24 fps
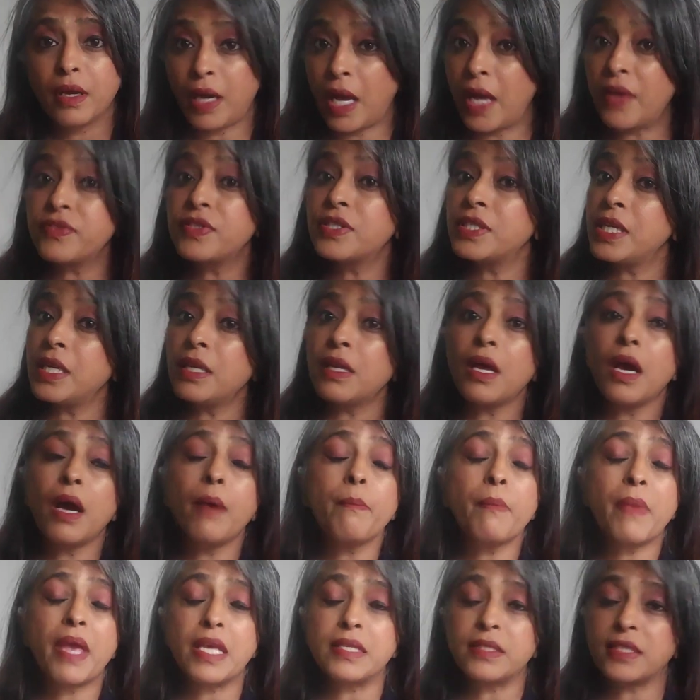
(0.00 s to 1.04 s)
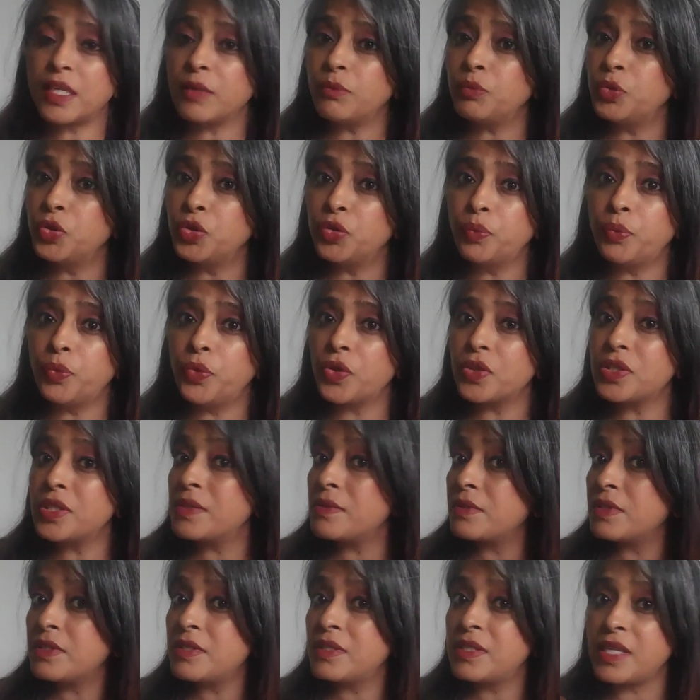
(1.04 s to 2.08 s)
I've seen amazing mood boards
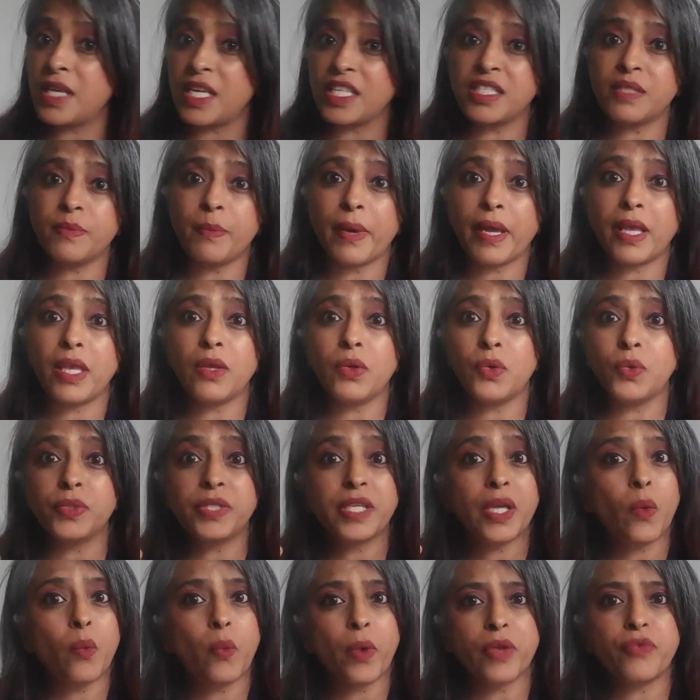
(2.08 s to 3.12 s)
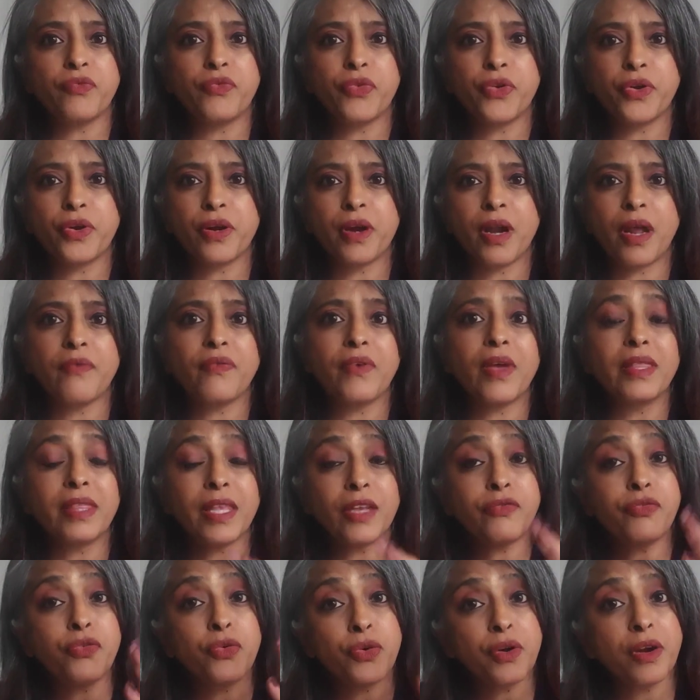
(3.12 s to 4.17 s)
just by using one photograph, and
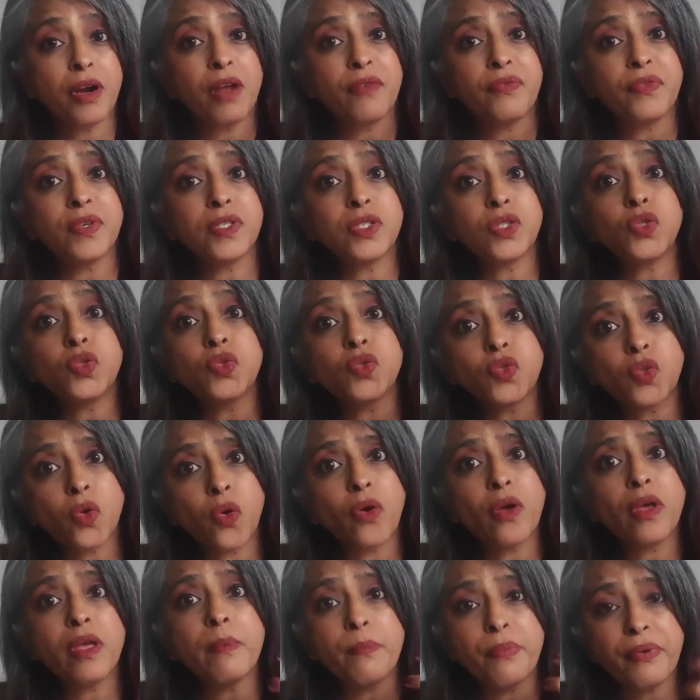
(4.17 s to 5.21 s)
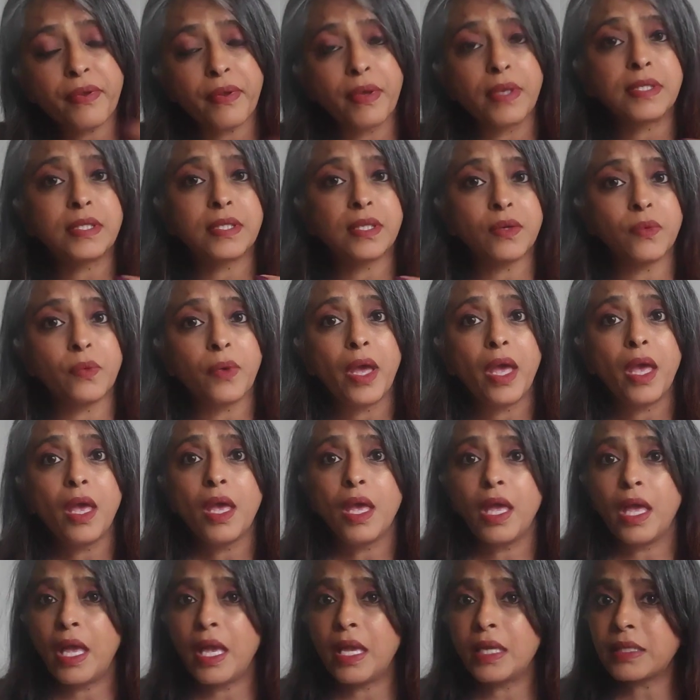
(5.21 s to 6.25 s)
that photograph is so impressive.
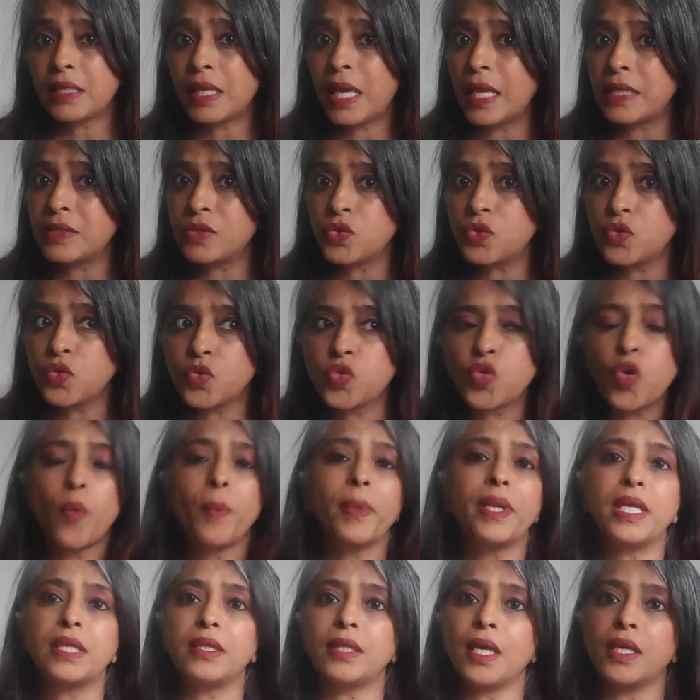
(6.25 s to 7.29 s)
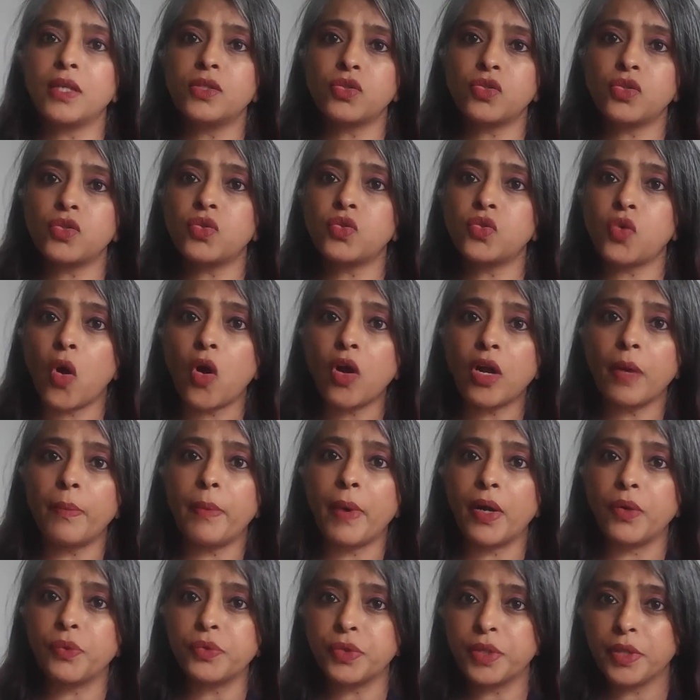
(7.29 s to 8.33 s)
It has so many things to talk
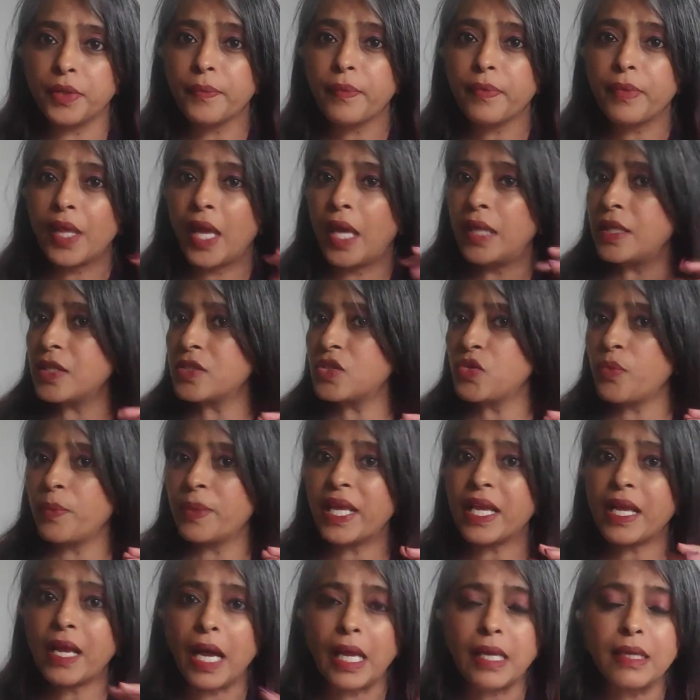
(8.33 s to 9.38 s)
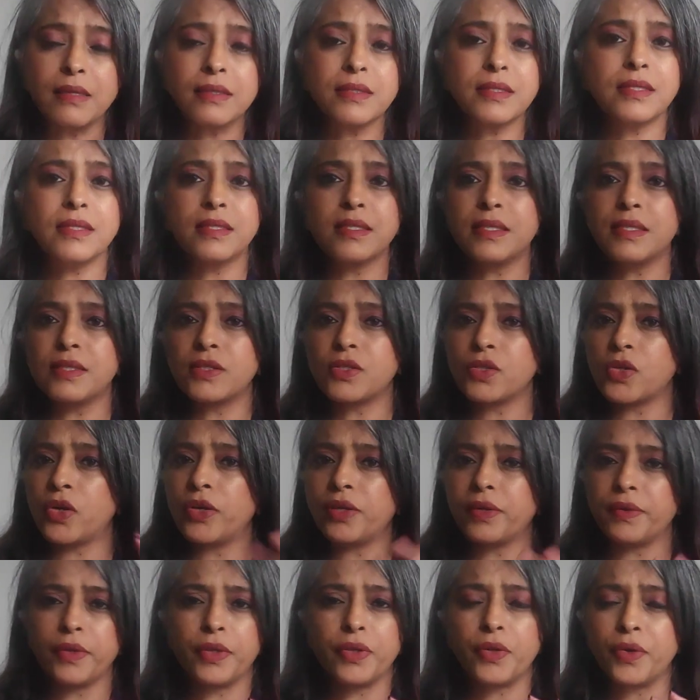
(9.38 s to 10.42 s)
about, and there's so many colors in it, or
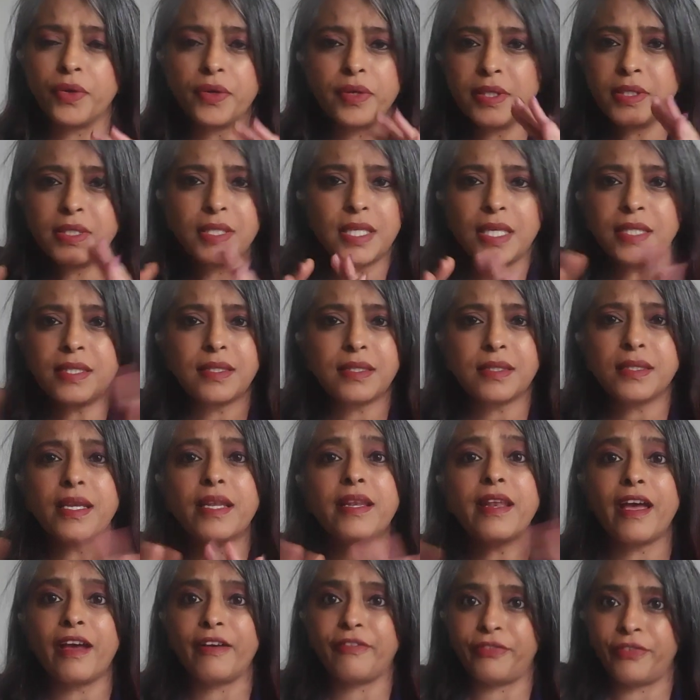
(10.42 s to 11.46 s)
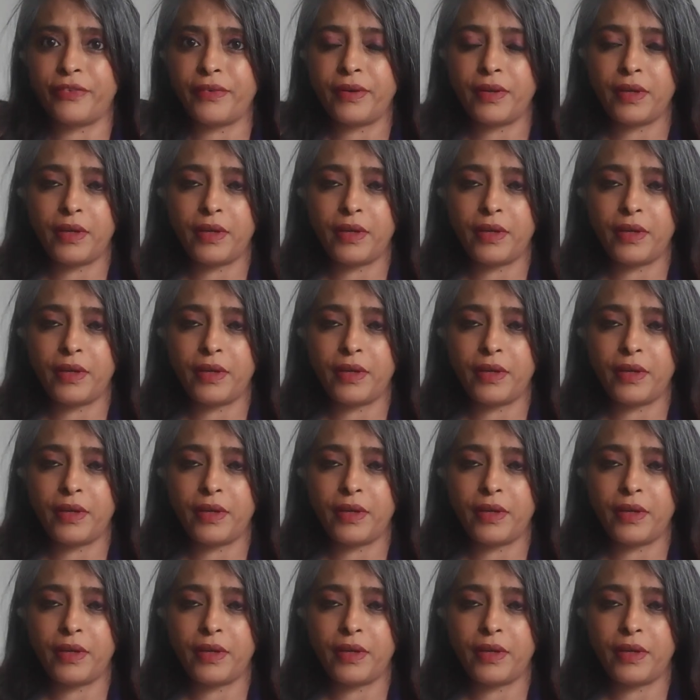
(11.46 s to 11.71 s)
it's just enough.